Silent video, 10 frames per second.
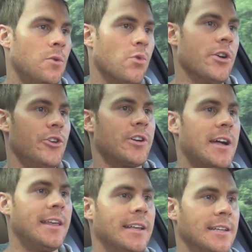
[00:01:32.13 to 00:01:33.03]
where you're
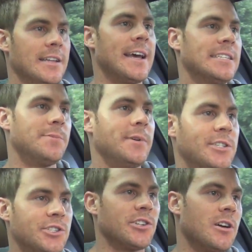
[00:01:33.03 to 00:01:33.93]
kind of getting a nice
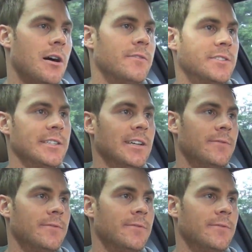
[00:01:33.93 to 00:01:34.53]
mixture obviously